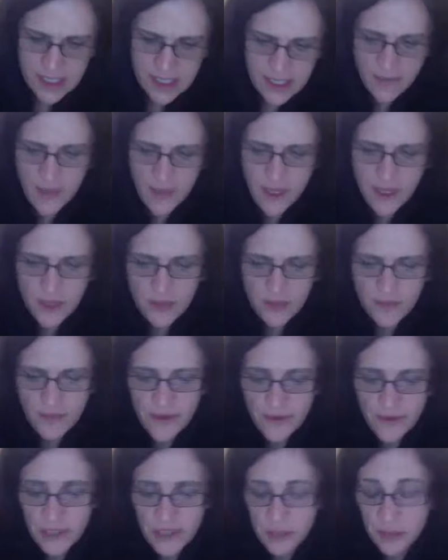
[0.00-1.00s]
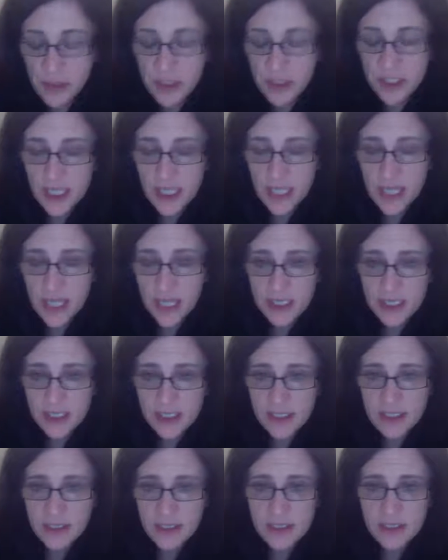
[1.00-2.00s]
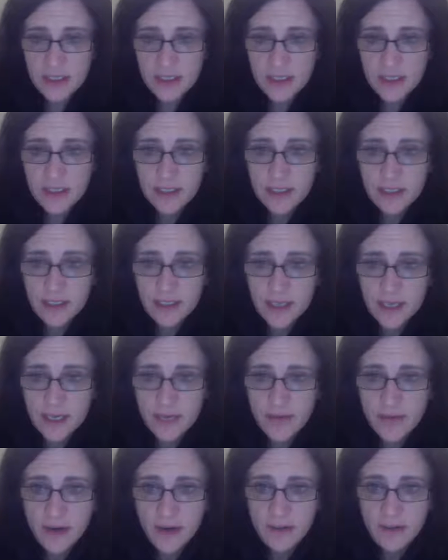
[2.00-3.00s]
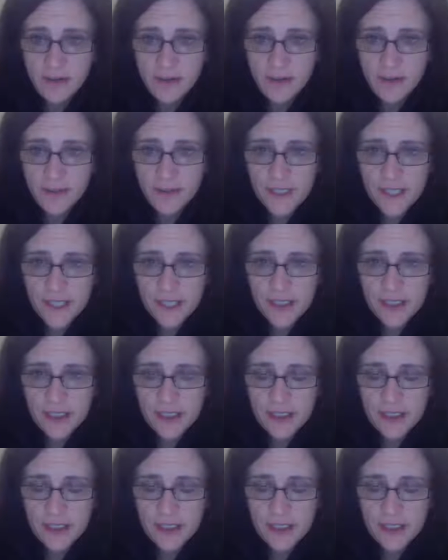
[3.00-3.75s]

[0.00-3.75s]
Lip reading: we do 50% of our 50